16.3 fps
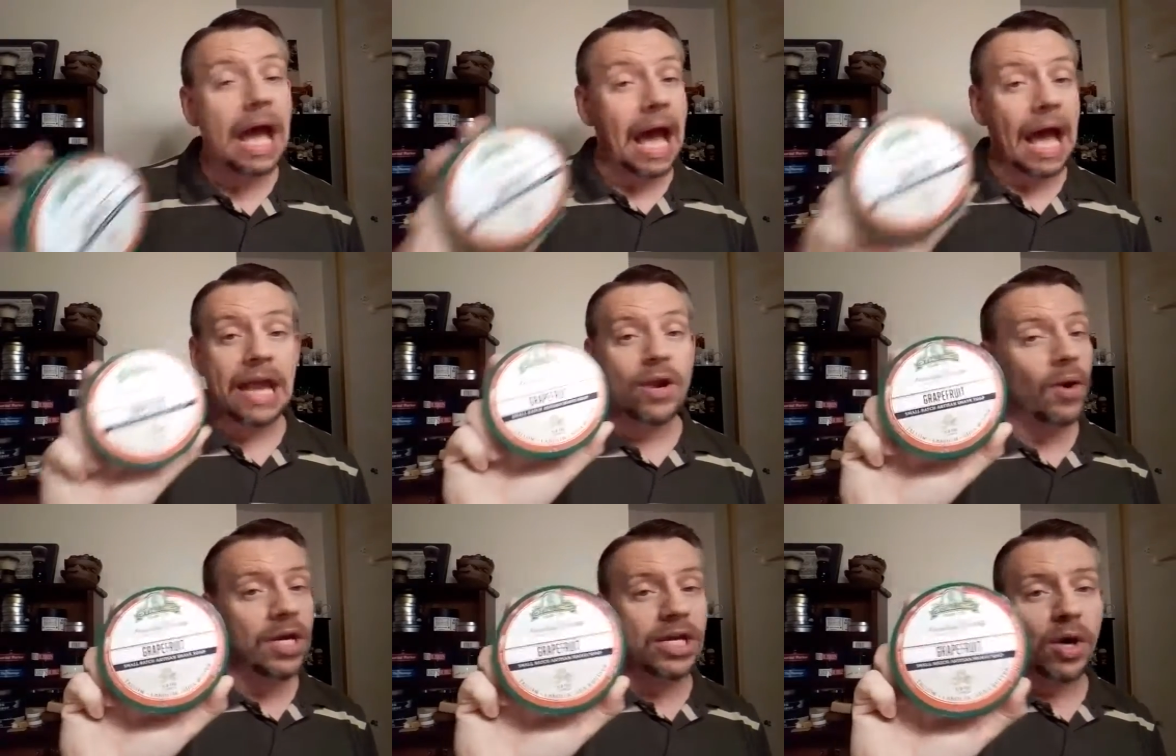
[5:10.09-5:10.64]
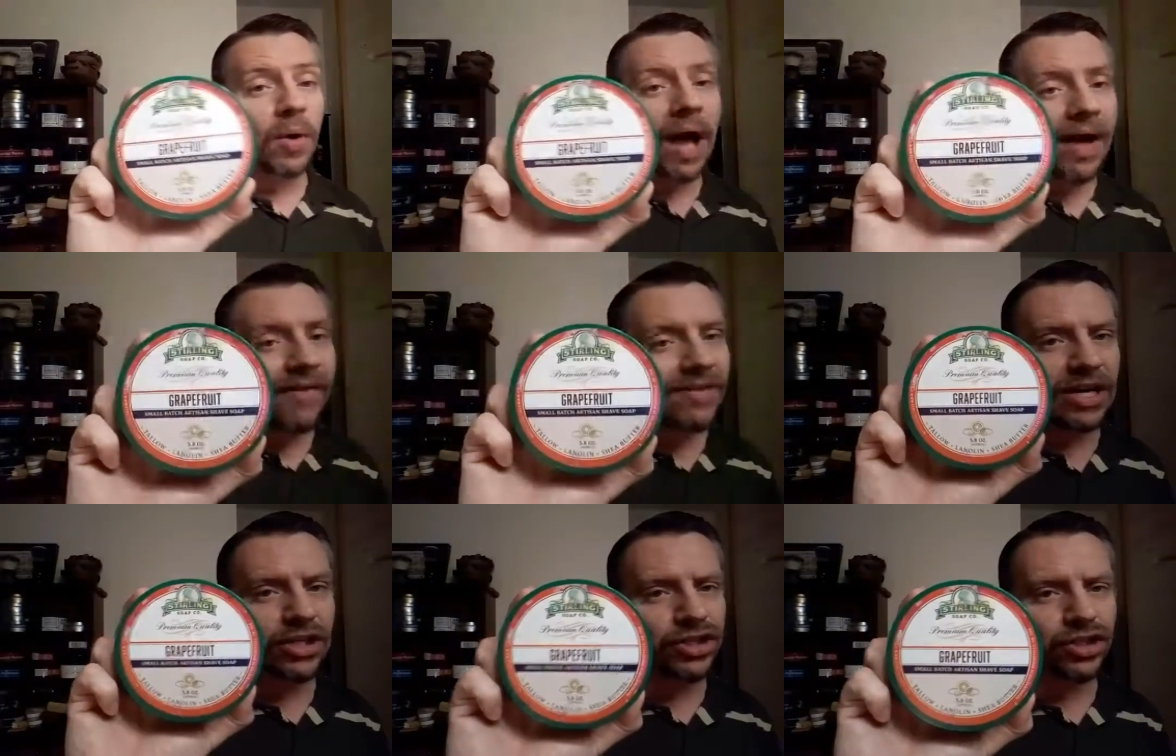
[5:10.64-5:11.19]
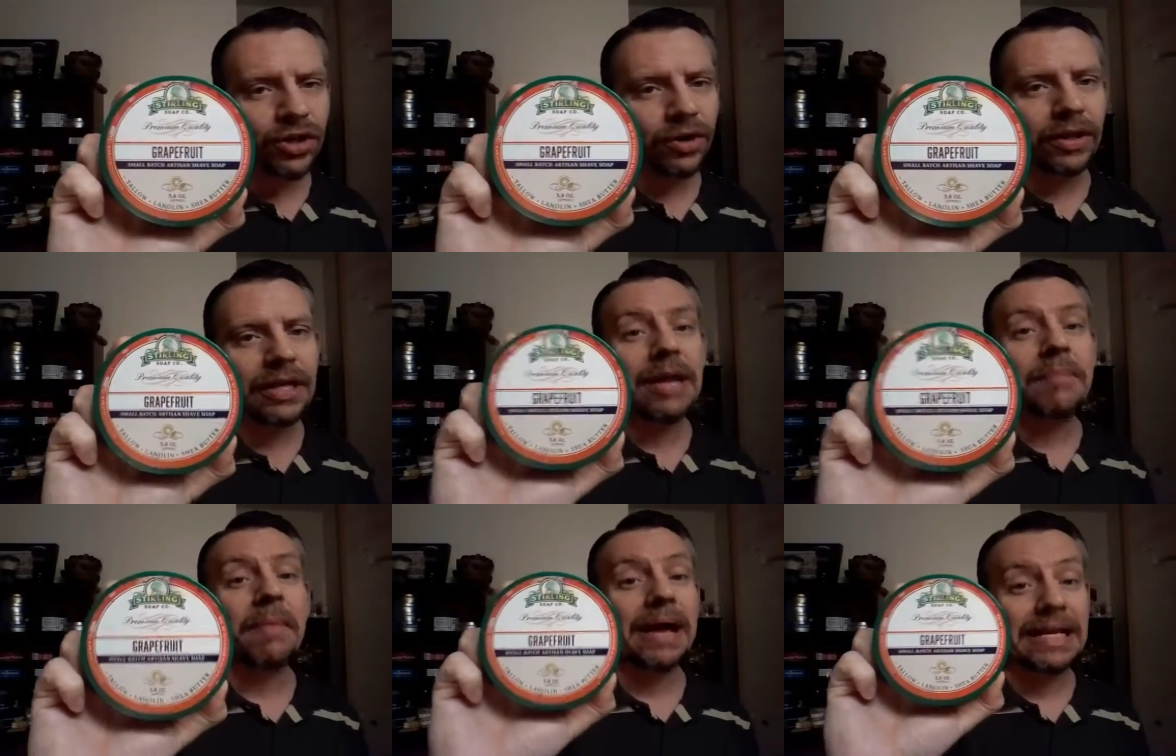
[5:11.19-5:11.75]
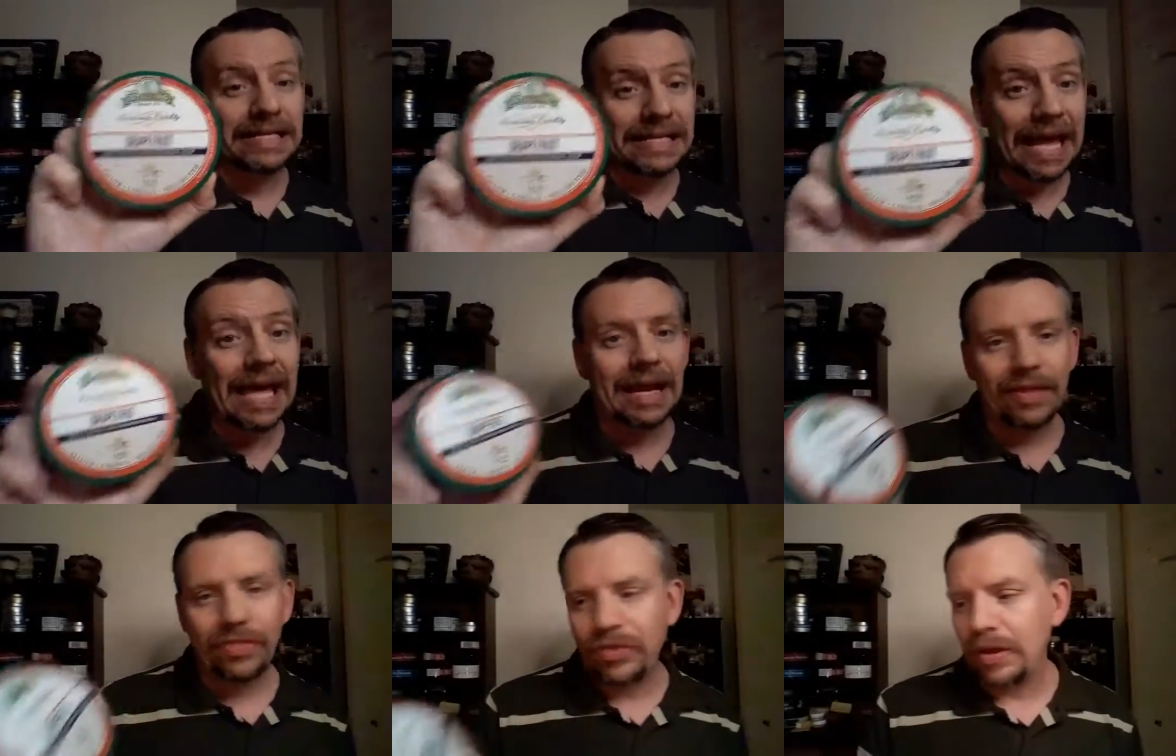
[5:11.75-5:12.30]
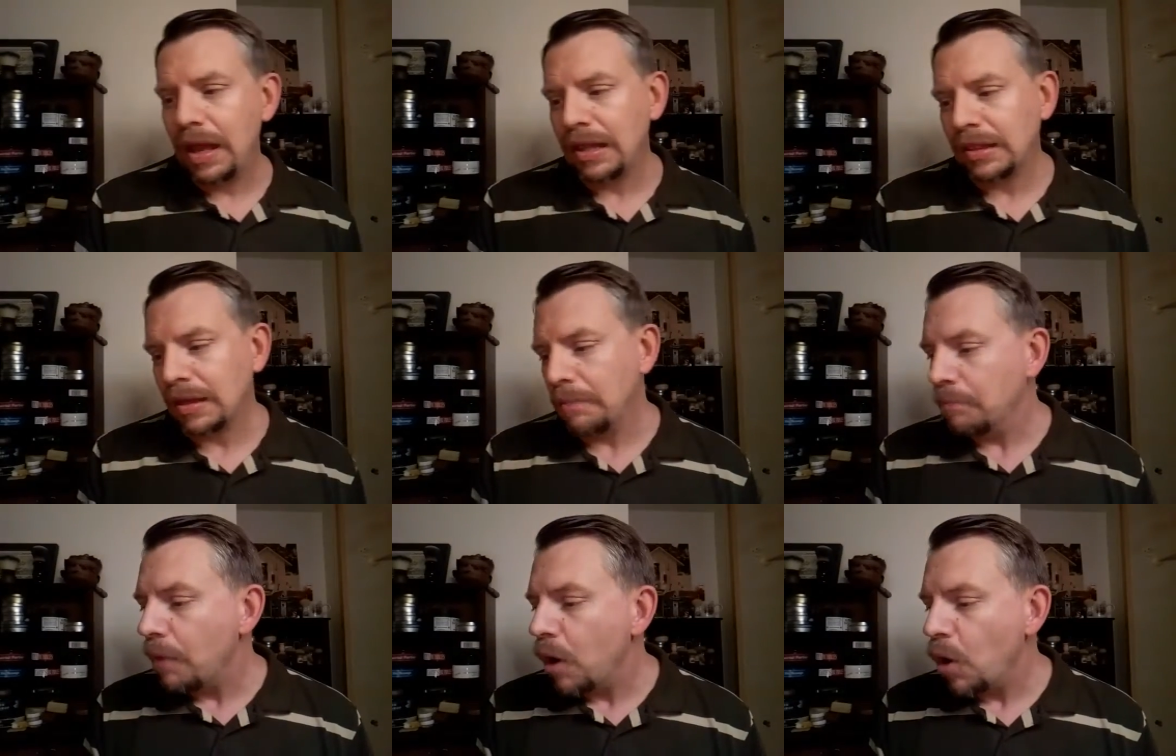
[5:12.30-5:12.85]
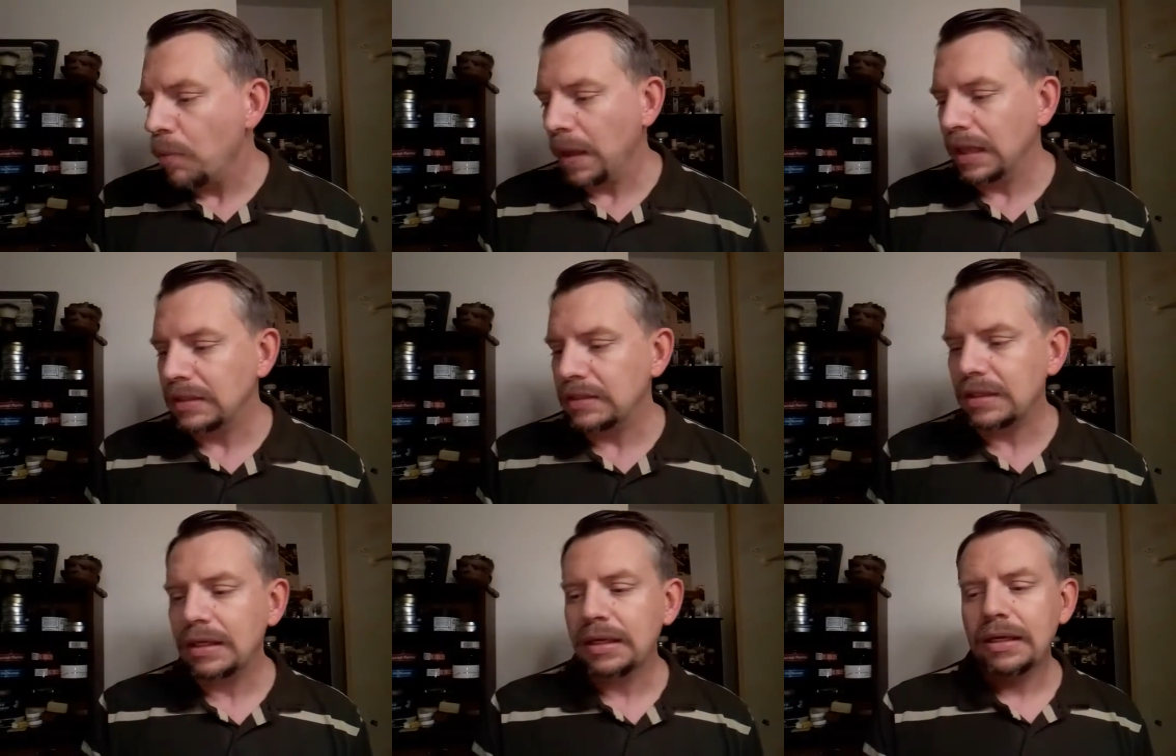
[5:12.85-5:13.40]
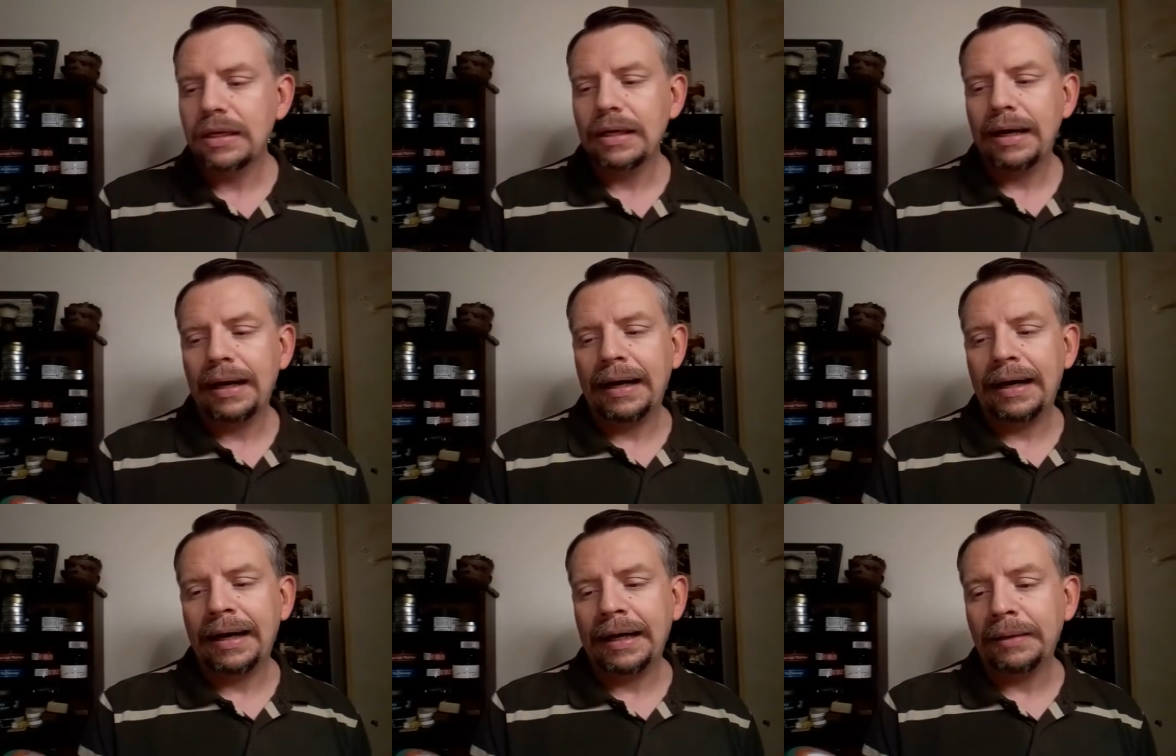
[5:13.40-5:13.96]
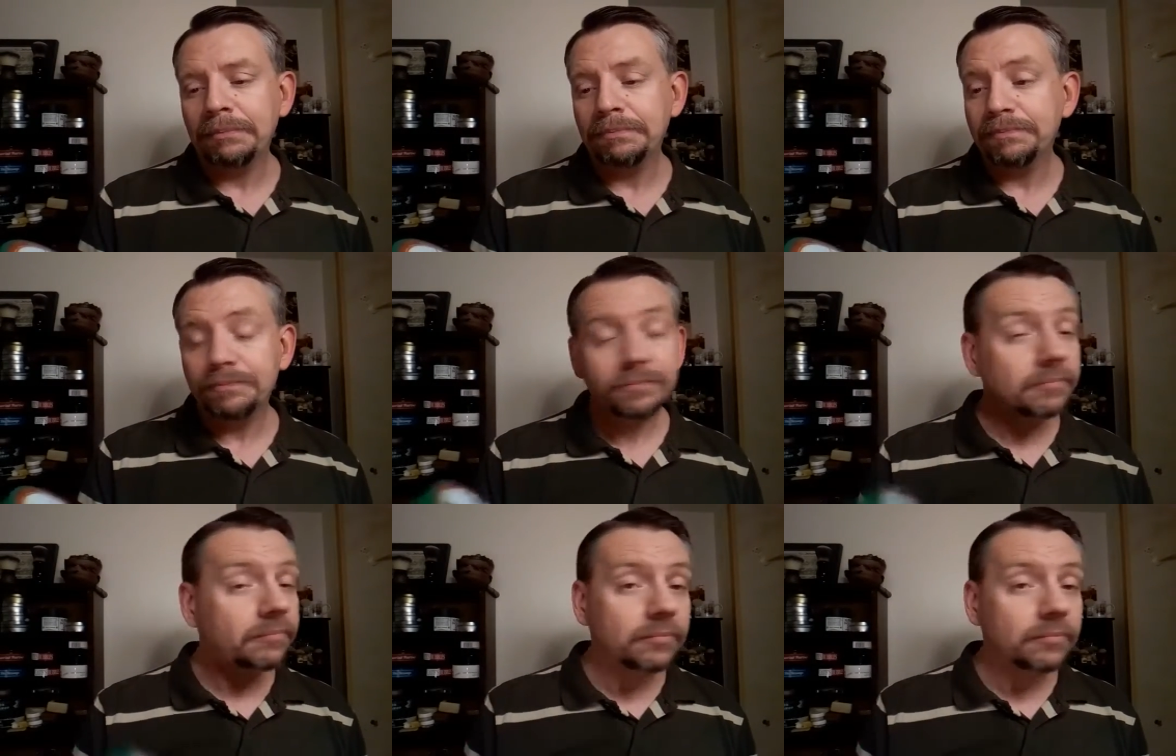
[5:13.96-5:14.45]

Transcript: I know I don't have any Stirling in my den at the moment, and